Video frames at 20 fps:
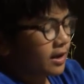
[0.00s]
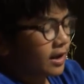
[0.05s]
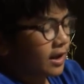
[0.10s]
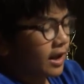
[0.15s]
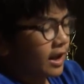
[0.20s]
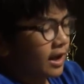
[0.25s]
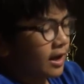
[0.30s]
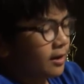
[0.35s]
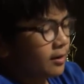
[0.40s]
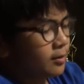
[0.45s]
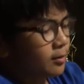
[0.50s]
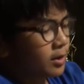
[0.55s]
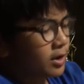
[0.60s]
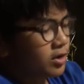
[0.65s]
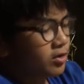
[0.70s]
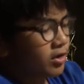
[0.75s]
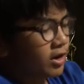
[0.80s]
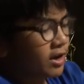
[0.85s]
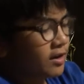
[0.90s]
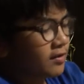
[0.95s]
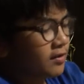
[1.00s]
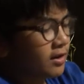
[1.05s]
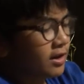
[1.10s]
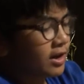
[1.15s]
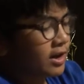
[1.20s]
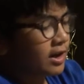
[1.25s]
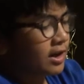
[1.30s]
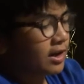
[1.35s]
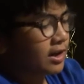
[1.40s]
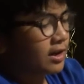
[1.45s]
And what
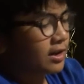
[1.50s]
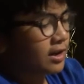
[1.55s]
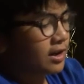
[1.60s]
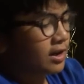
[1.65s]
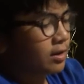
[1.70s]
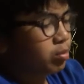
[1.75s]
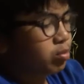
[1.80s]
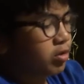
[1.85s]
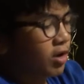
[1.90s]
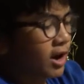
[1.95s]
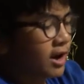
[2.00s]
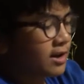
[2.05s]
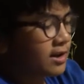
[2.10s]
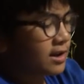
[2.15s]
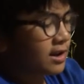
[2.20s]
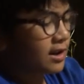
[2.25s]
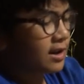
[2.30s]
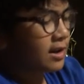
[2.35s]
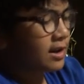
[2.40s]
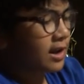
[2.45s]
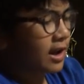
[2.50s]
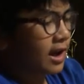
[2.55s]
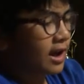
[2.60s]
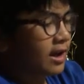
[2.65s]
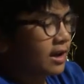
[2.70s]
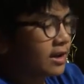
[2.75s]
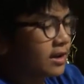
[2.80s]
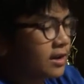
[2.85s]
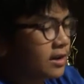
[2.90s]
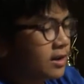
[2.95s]
transferring is a process
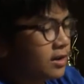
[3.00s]
that